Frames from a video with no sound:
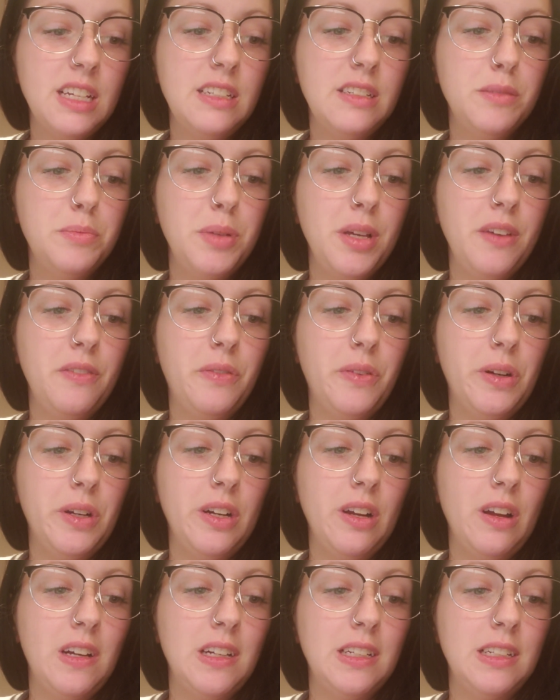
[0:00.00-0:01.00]
to pay for
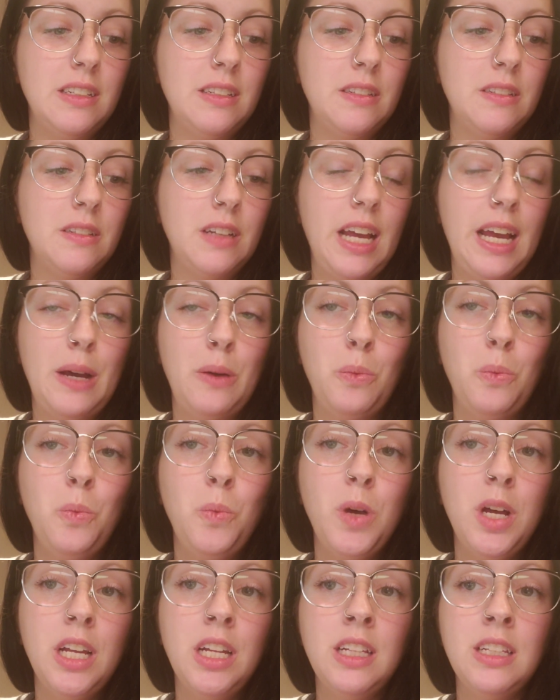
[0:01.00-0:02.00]
it all at
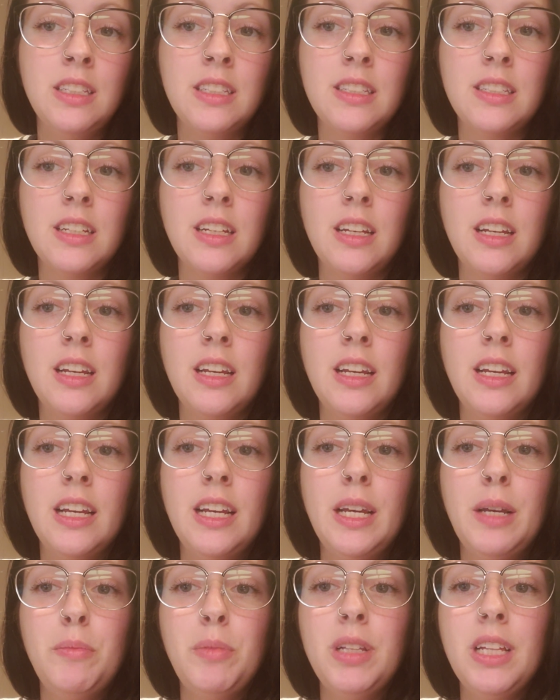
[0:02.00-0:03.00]
once.
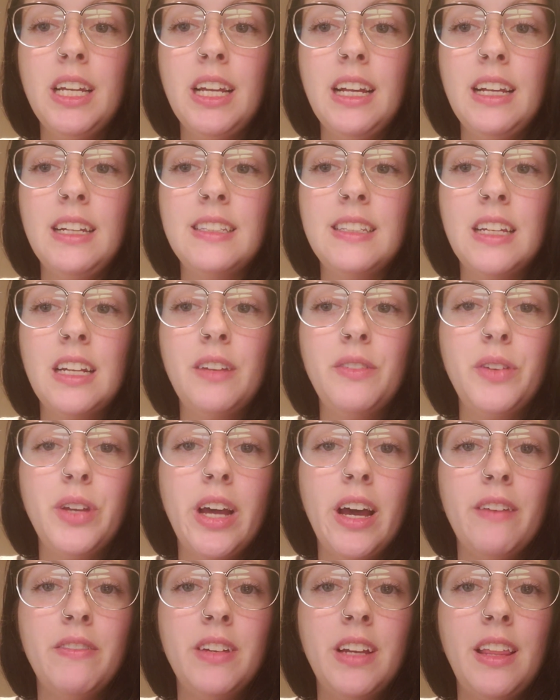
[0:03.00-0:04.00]
But like I said, if you
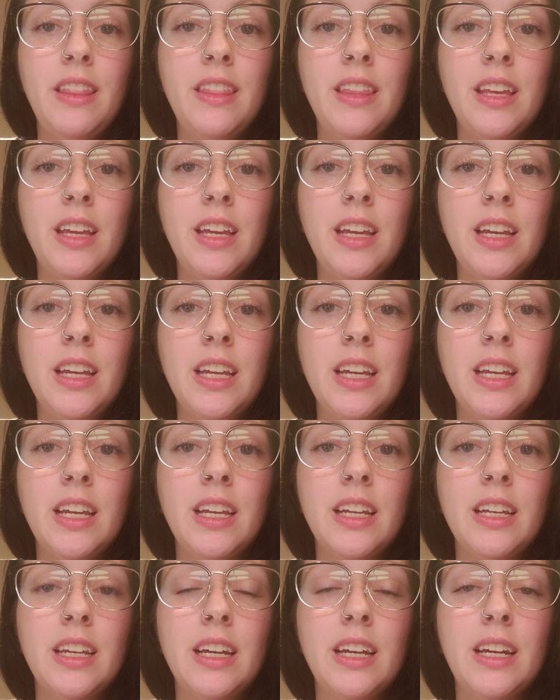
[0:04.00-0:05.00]
have anything
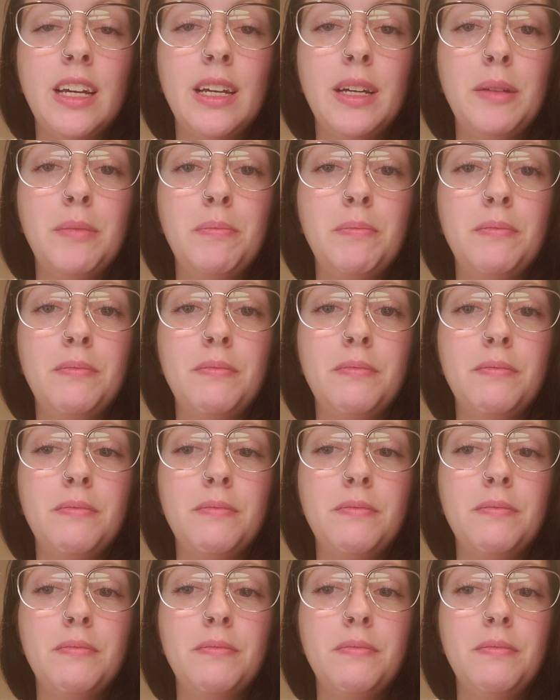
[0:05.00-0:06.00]

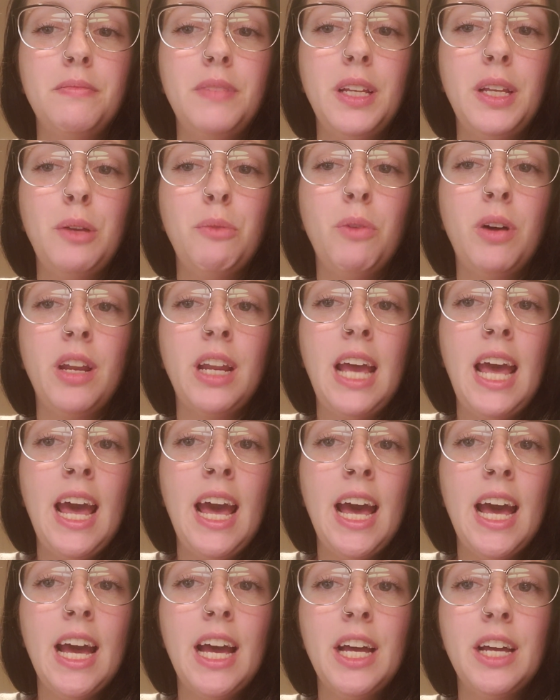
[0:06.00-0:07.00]
that you want to
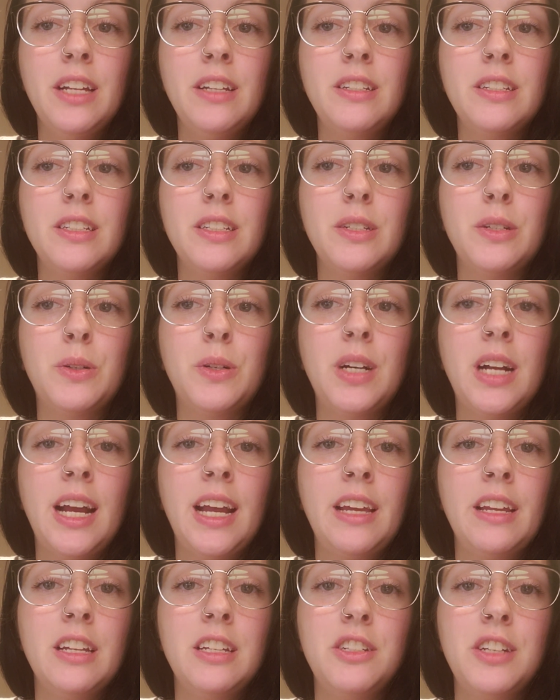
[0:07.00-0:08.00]
add or I
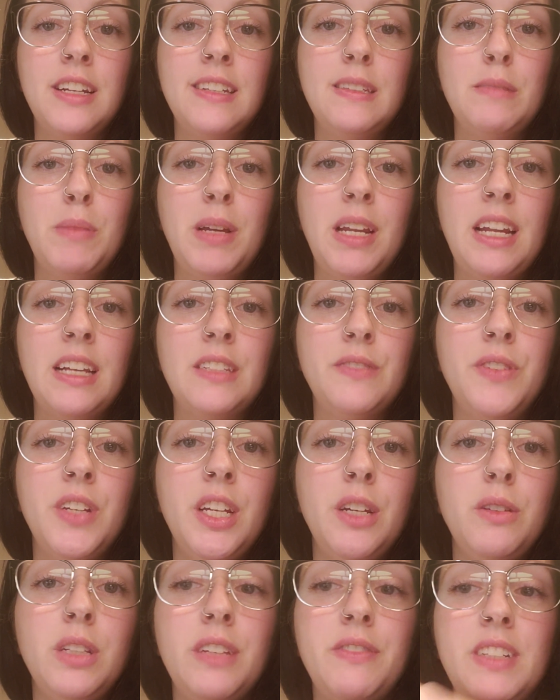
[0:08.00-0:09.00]
can address in my next
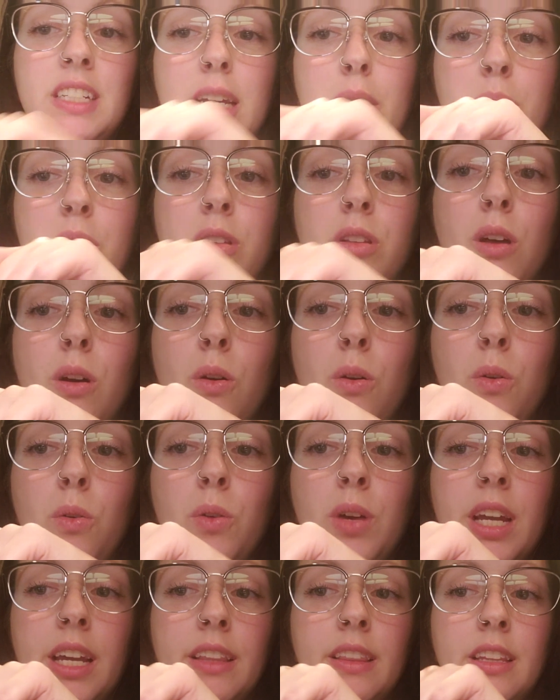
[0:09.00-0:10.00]
video, leave it down below.
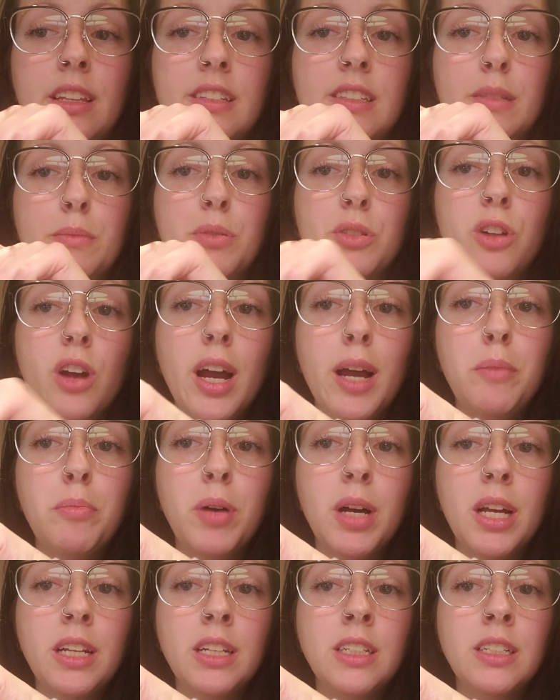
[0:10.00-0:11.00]
Hit the subscribe
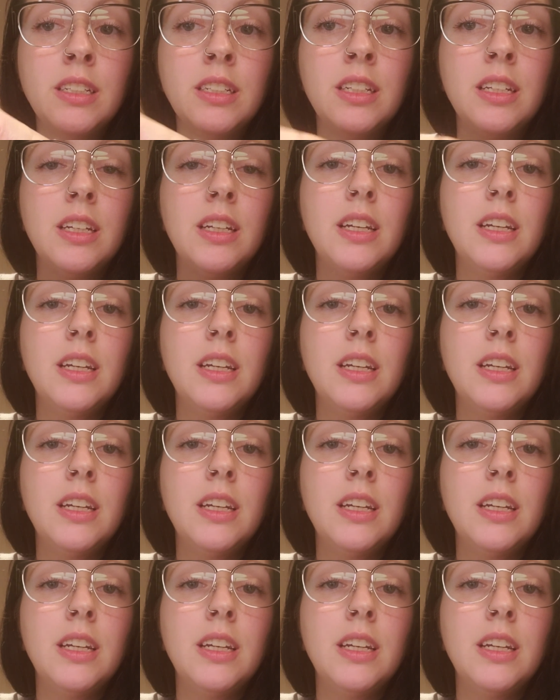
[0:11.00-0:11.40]
button,